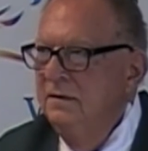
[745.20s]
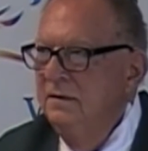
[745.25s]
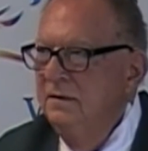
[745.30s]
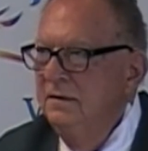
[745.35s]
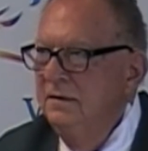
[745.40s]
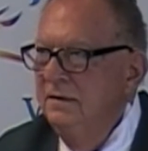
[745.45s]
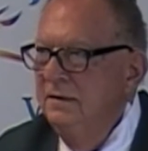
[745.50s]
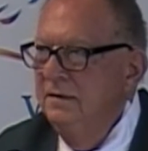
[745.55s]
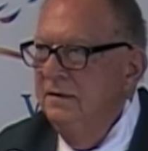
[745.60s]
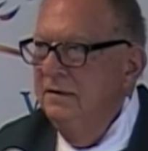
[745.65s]

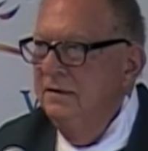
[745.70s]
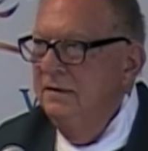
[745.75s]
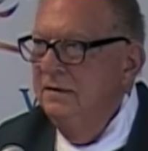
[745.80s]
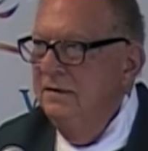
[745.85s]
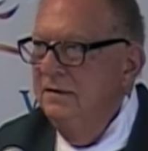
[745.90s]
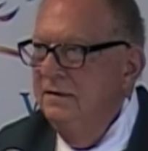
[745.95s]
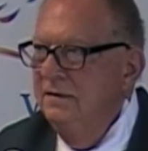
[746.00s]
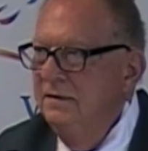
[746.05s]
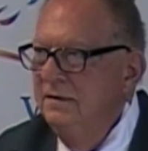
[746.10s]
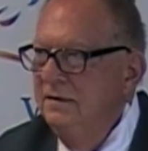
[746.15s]

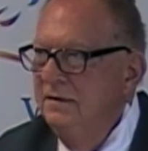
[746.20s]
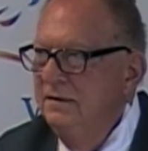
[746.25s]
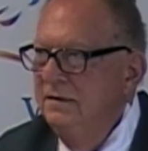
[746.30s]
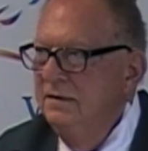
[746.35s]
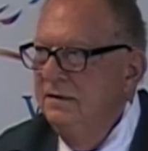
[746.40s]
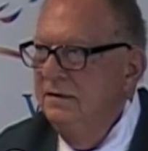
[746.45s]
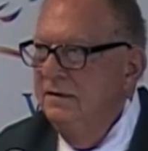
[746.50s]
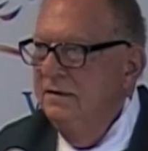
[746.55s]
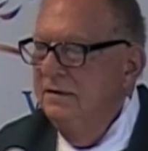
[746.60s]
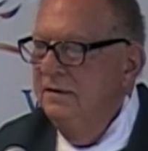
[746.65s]

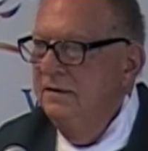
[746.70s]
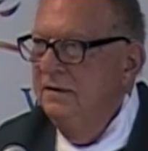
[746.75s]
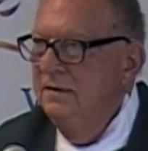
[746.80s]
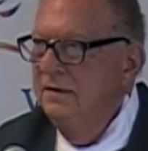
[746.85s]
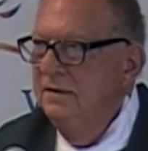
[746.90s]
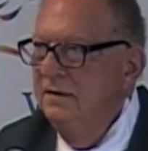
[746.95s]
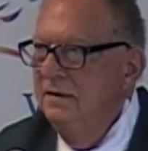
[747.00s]
Nobody speaks.